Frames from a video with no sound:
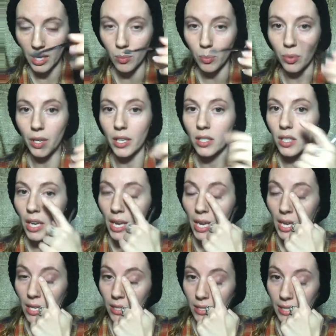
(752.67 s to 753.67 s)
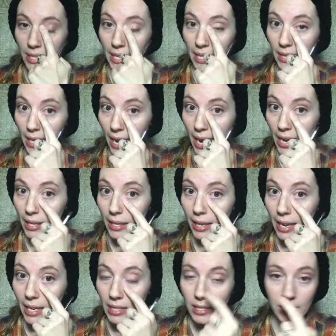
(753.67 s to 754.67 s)
brush to get the
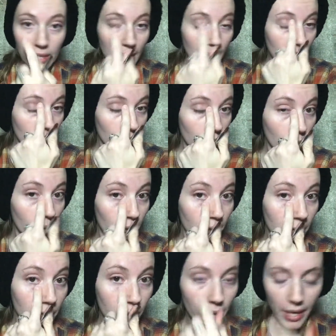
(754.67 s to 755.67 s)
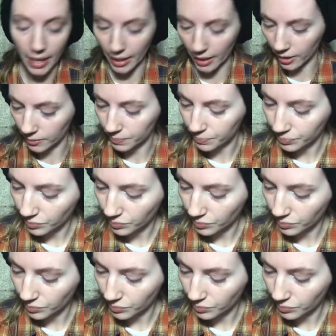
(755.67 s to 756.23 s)
highlights in the corners right here.